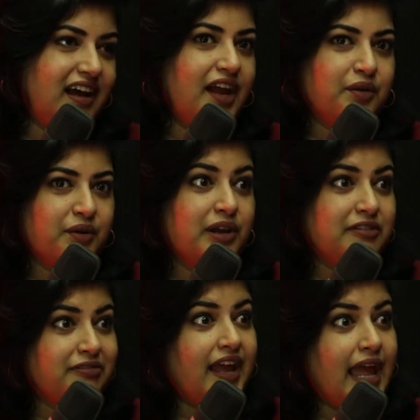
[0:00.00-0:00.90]
I don't know
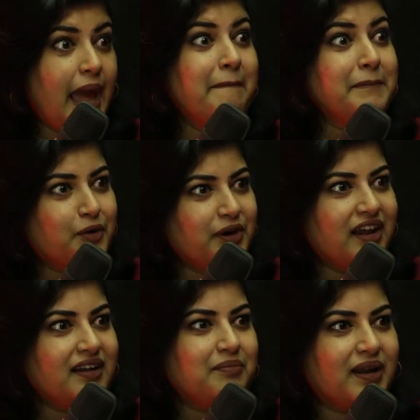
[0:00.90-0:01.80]
if I am good
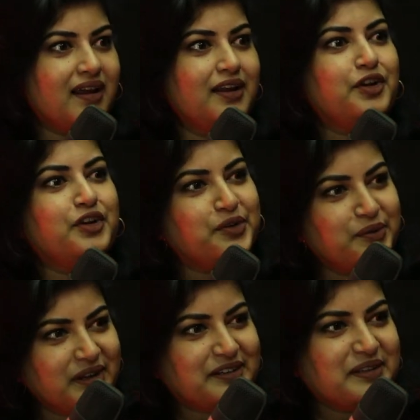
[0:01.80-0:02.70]
at it, but I do
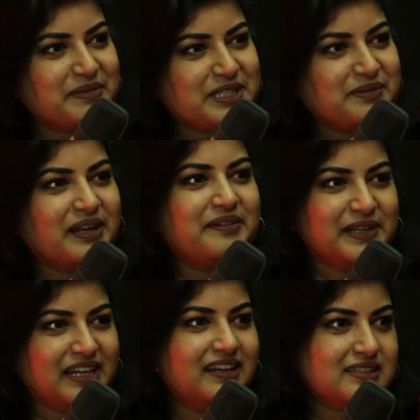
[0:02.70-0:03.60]
it to the best of my
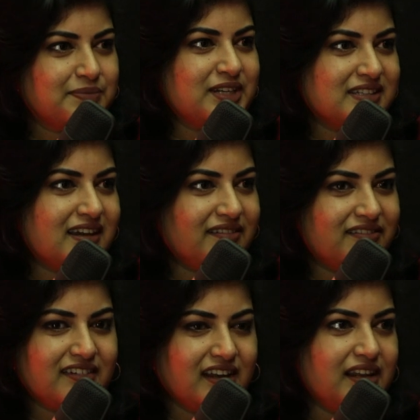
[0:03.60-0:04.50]
abilities because I
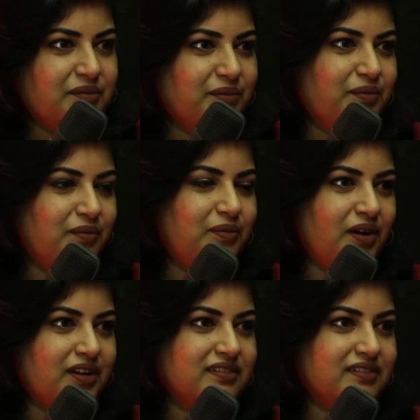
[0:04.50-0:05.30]
really want to.